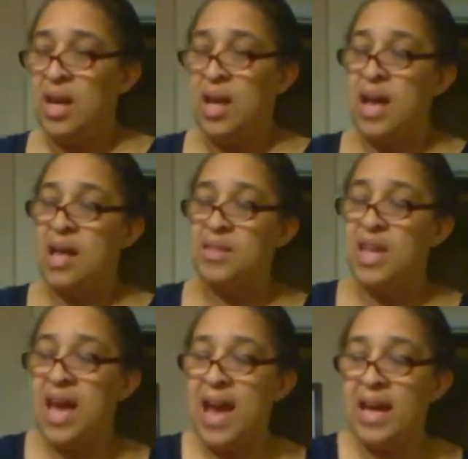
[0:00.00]
And the
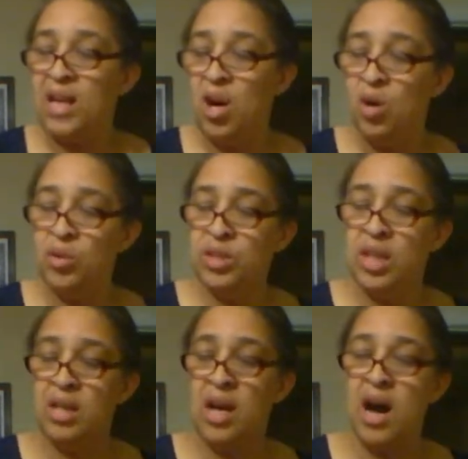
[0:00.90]
Eggo's,
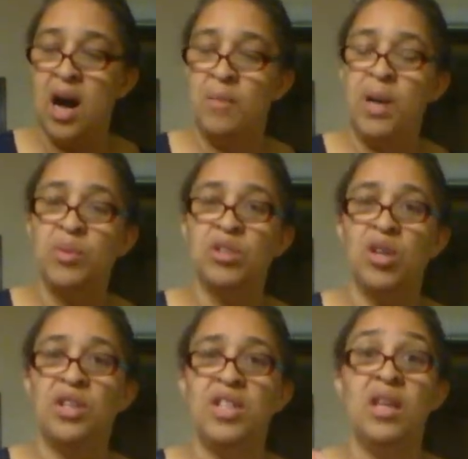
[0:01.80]
um, it was
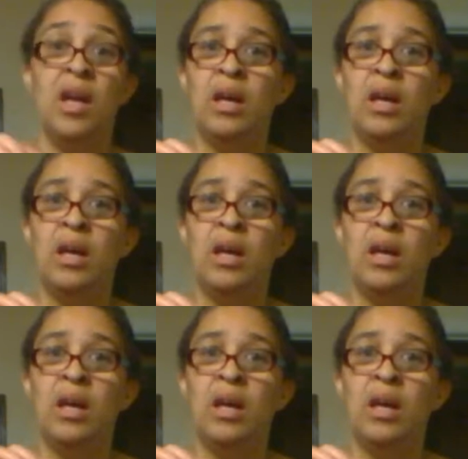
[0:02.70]
only